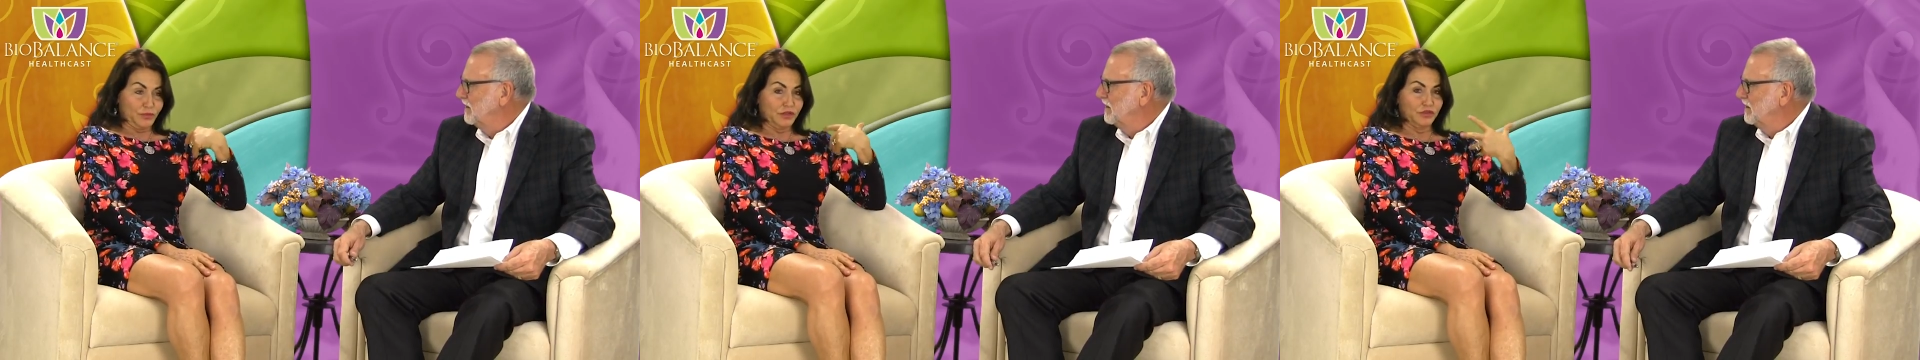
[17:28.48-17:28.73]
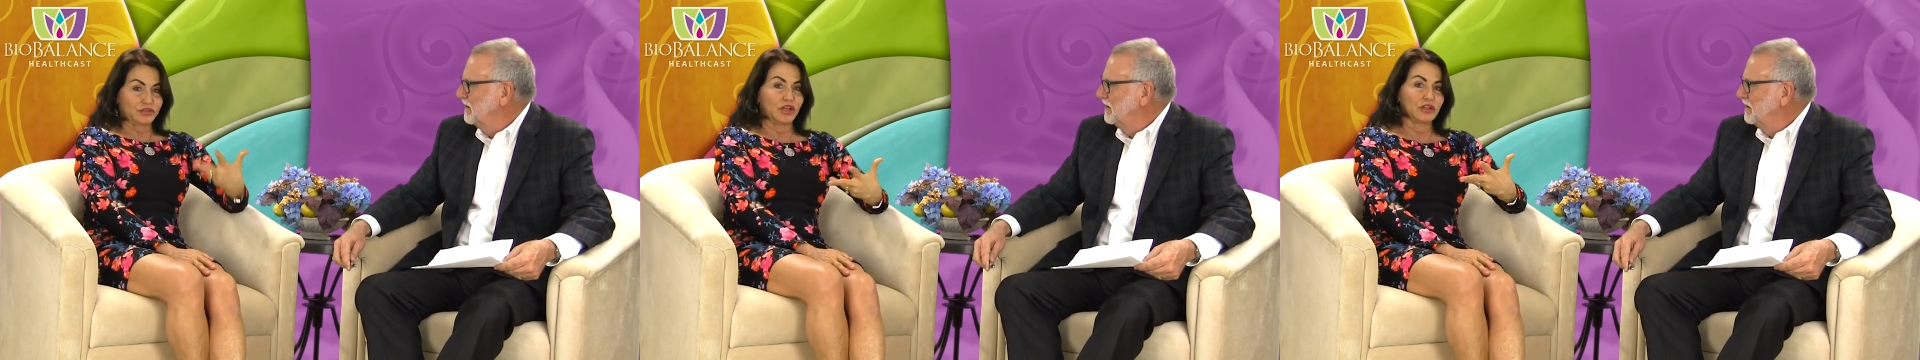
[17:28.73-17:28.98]
Speaker 1: We
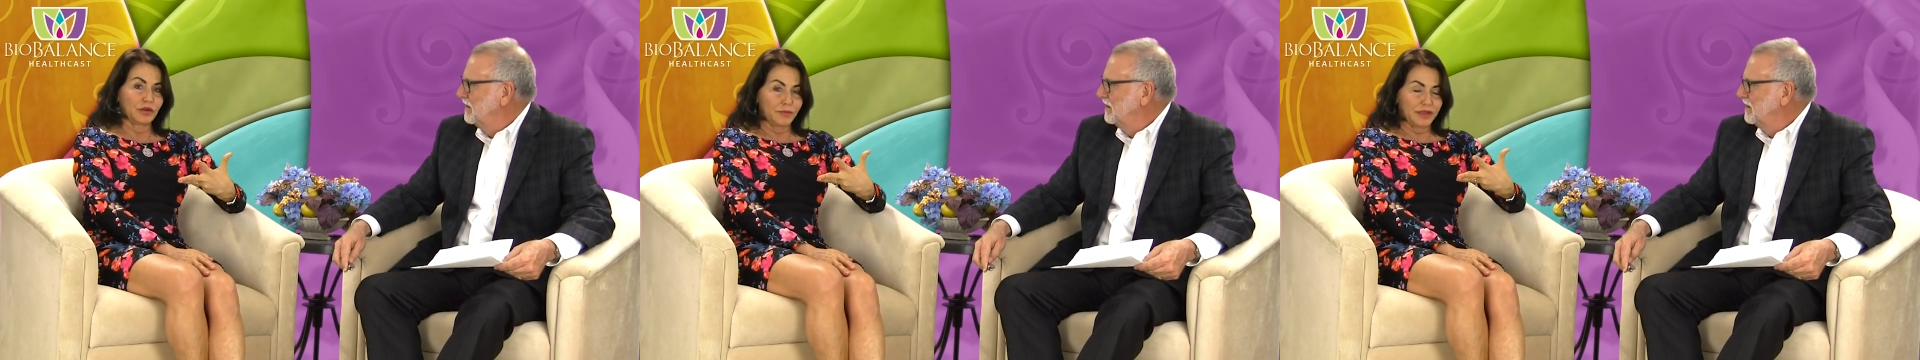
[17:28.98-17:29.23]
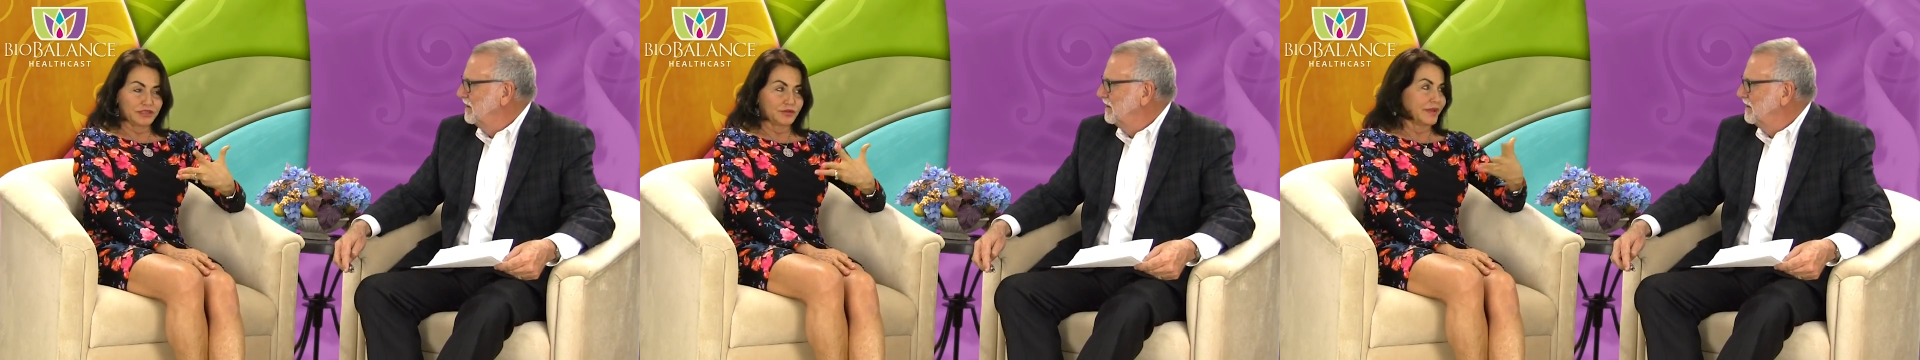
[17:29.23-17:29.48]
lose all our
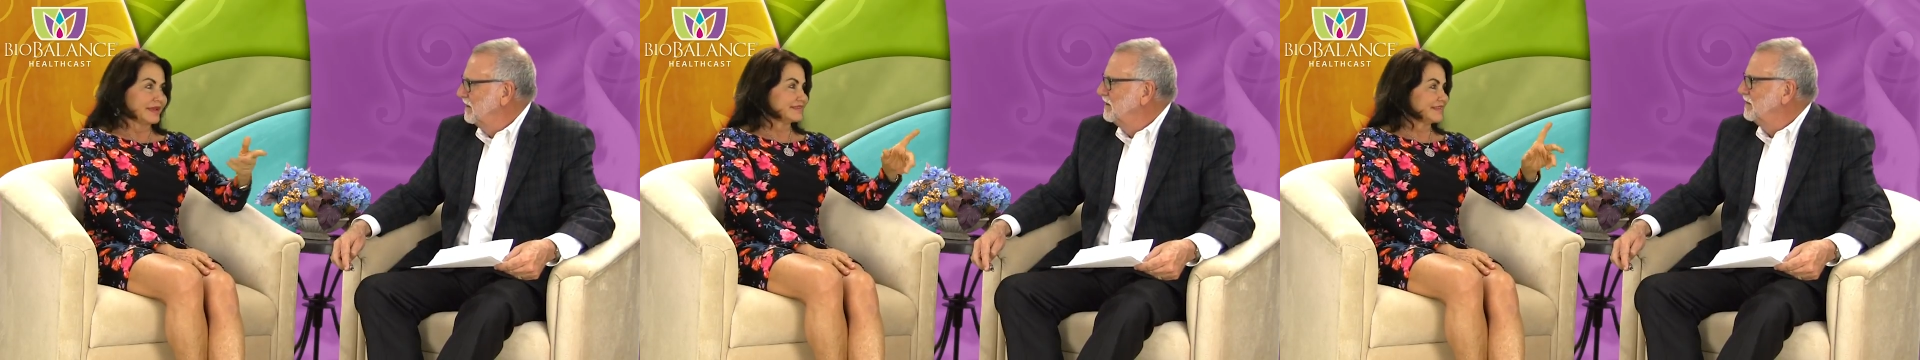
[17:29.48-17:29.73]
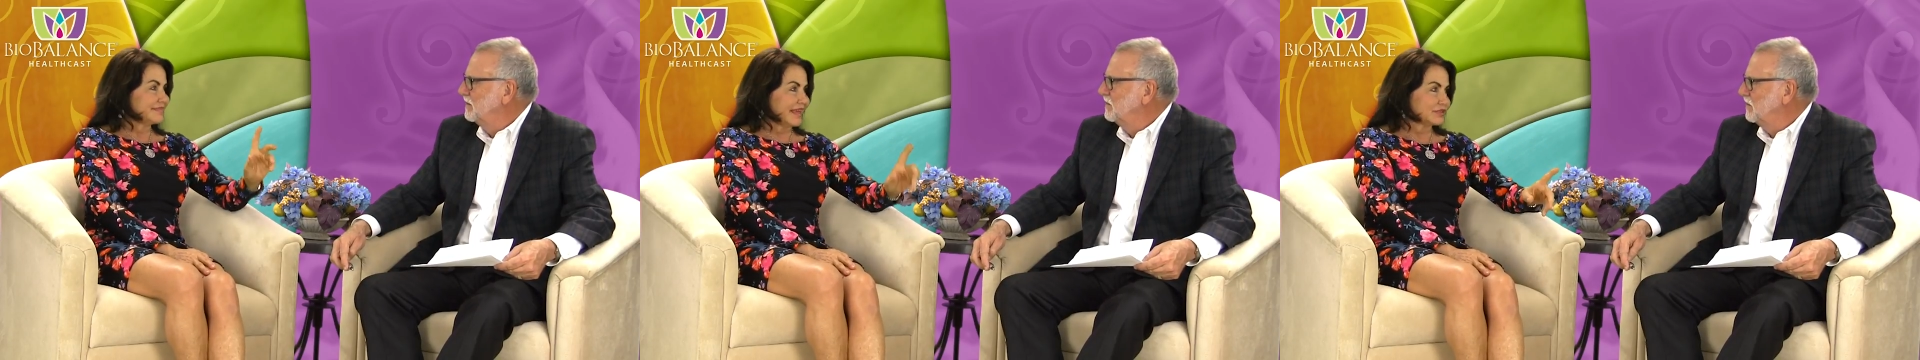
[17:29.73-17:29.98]
muscle mass,
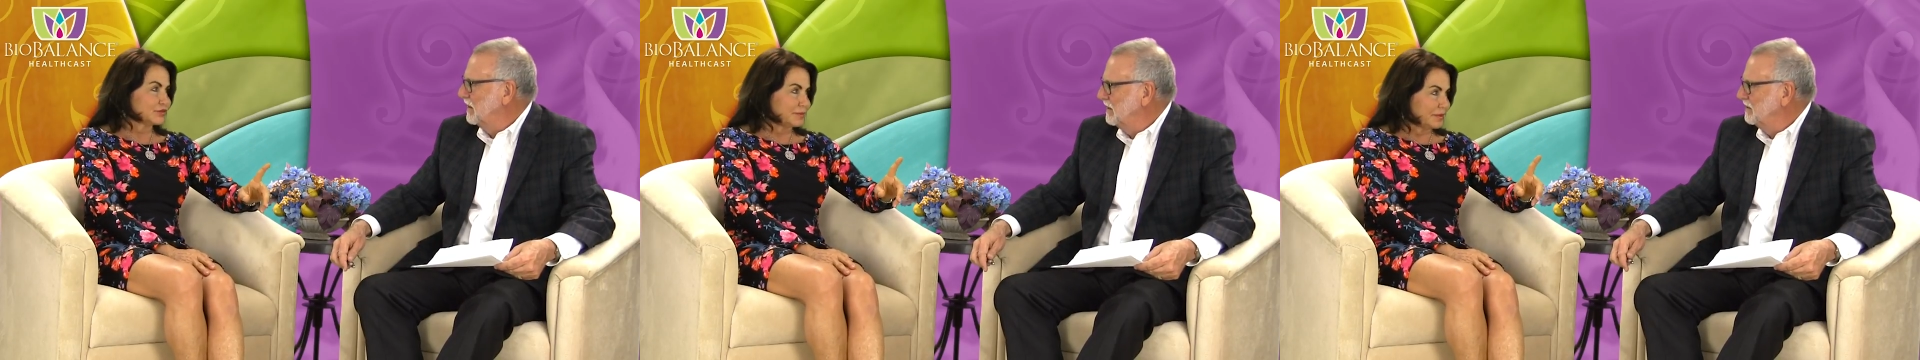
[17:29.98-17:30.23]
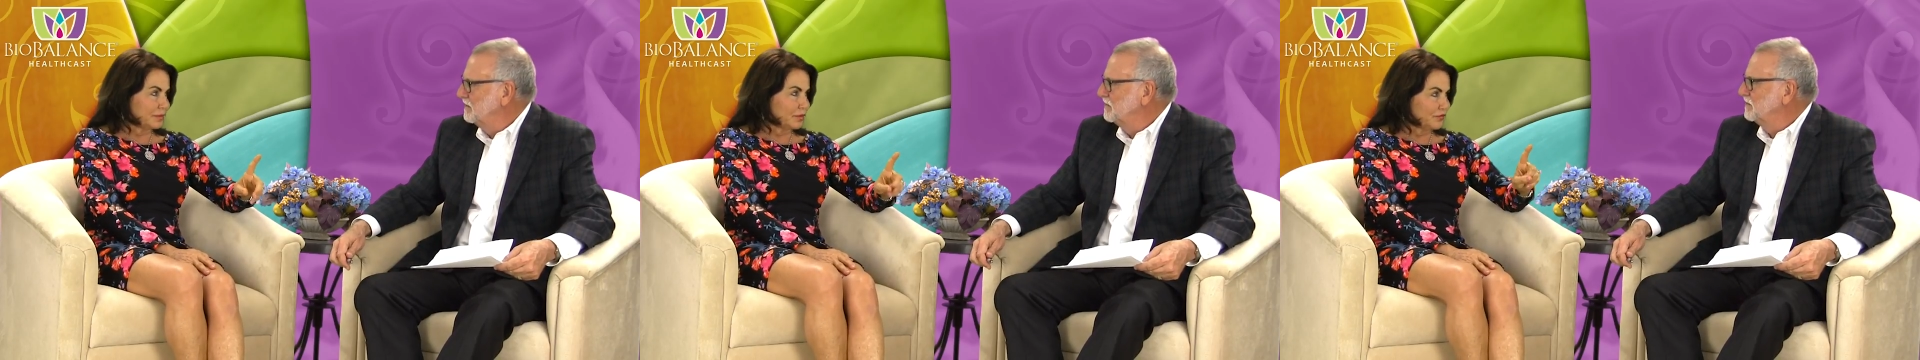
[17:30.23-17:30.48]
and that's right.
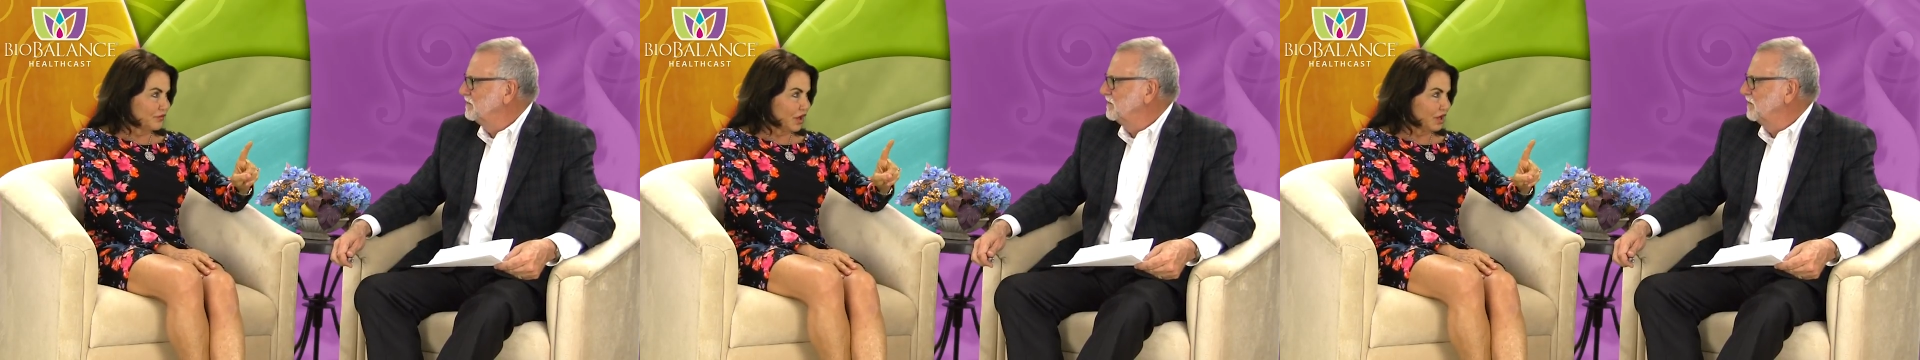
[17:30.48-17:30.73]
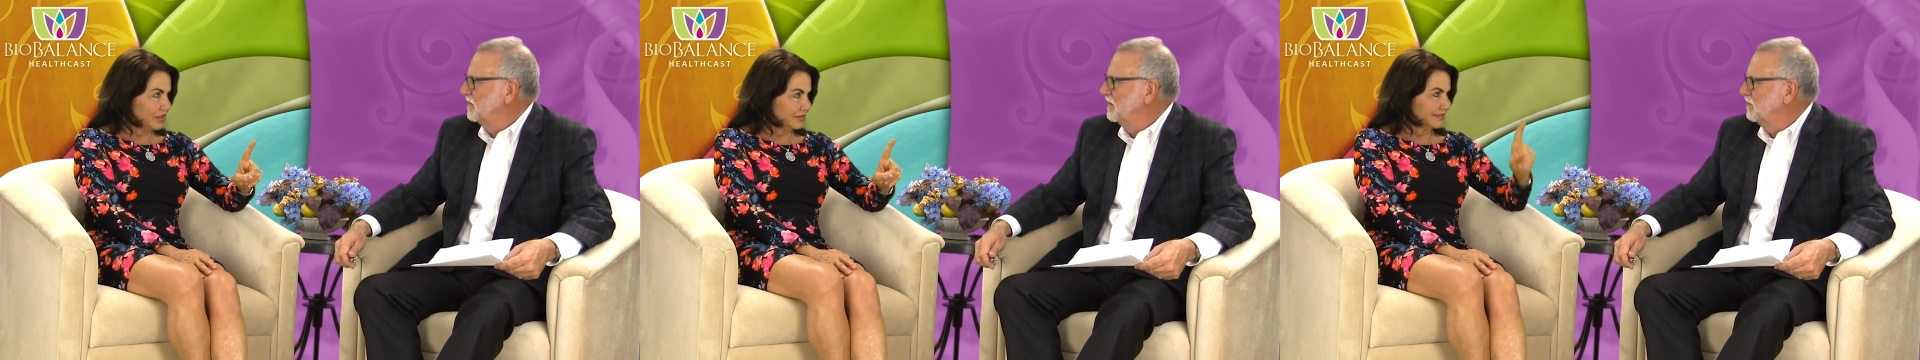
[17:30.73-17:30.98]
why people
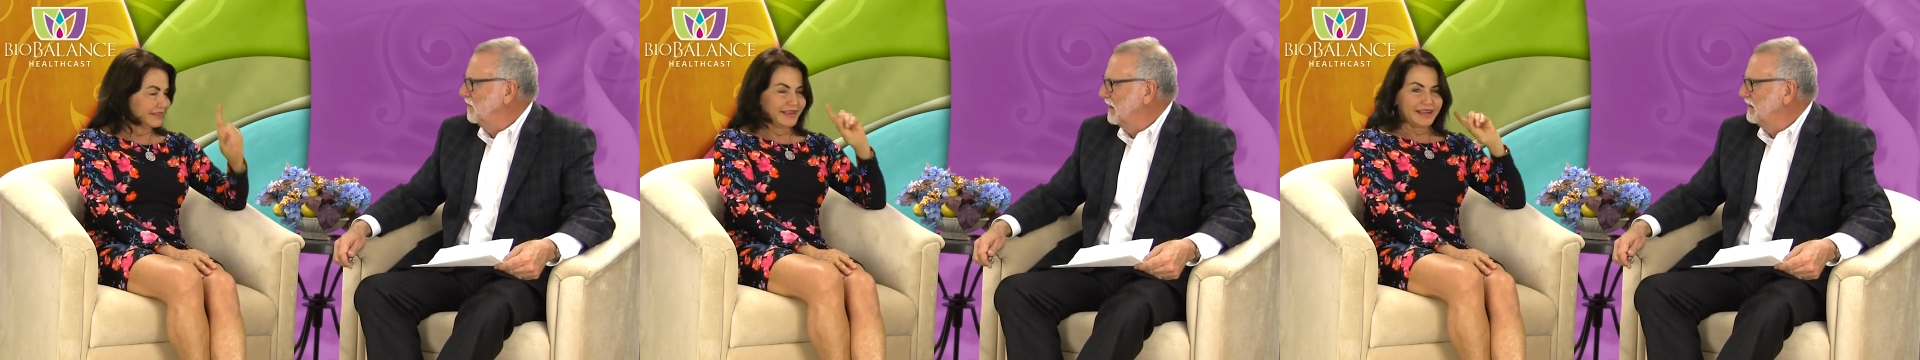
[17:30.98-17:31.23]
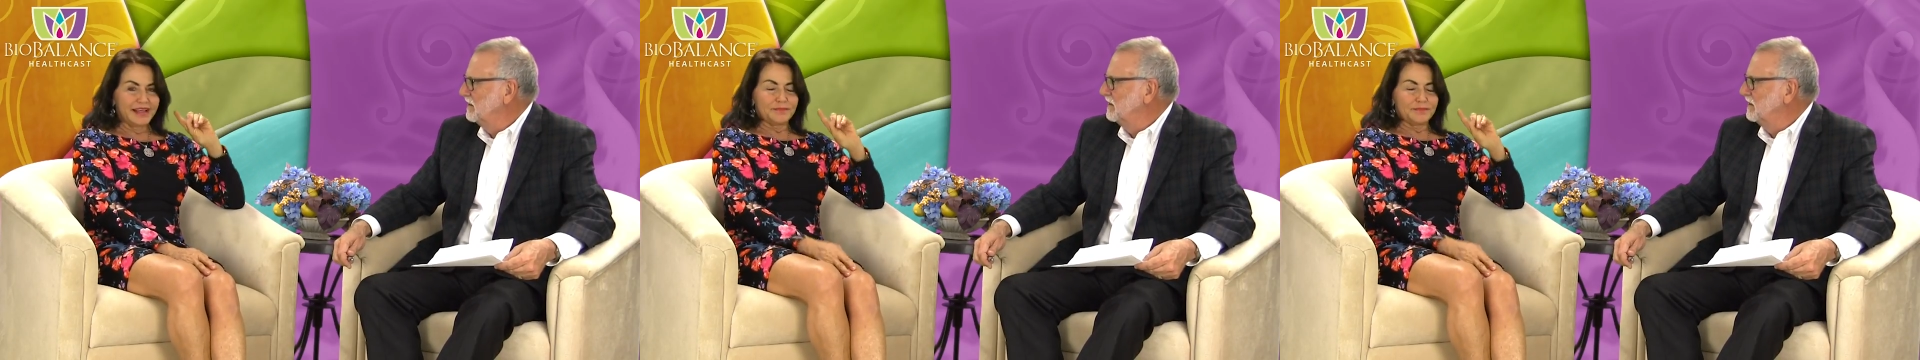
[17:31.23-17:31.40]
fall. Right.